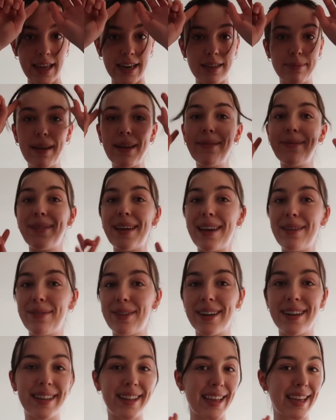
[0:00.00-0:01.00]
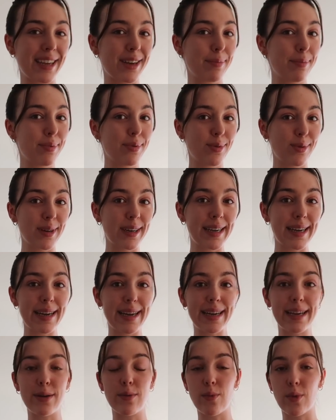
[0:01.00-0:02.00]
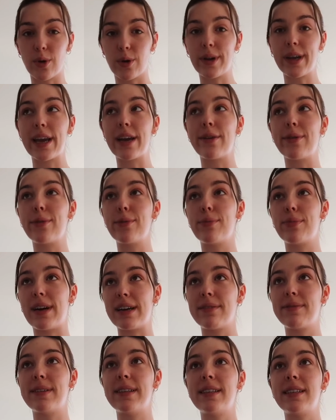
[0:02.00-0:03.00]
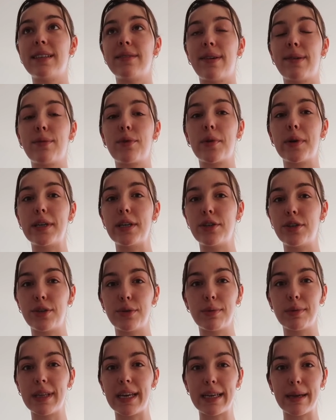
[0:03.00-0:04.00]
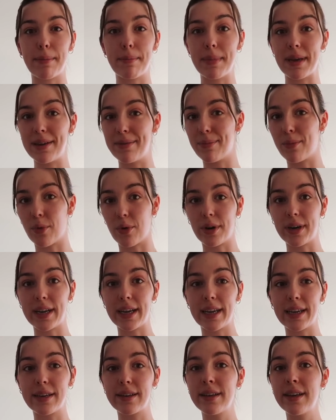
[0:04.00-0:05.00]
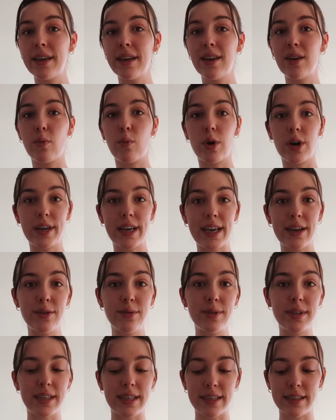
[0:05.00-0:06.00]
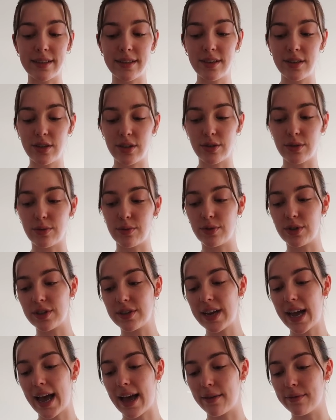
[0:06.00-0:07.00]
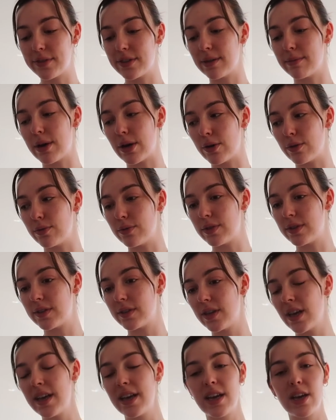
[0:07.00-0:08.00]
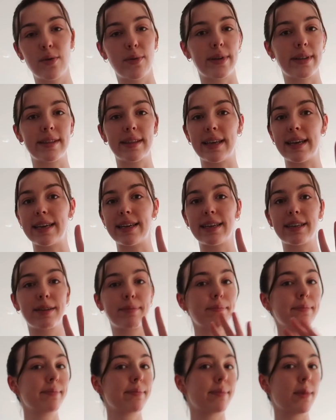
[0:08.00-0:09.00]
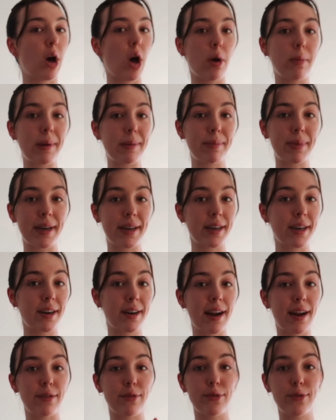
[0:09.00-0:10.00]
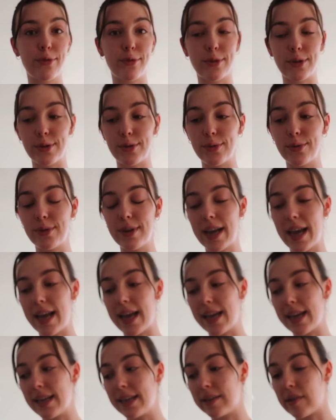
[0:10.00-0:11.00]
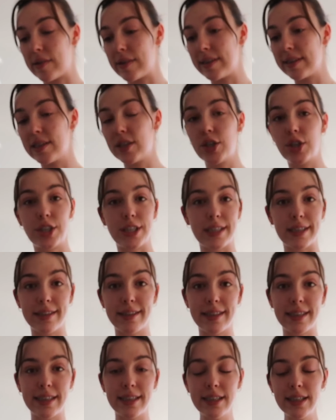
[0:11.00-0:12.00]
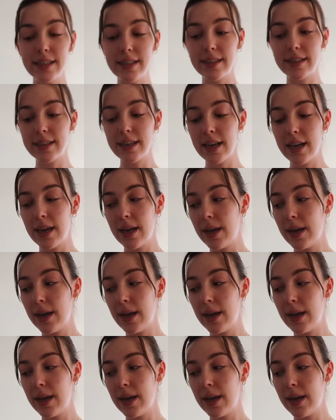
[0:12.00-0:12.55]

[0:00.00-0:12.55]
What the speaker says: that is my favorite like pre-workout breakfast if I'm going to do like a mid-morning workout, is to just have some oats with like almond butter and fruit and chia seeds.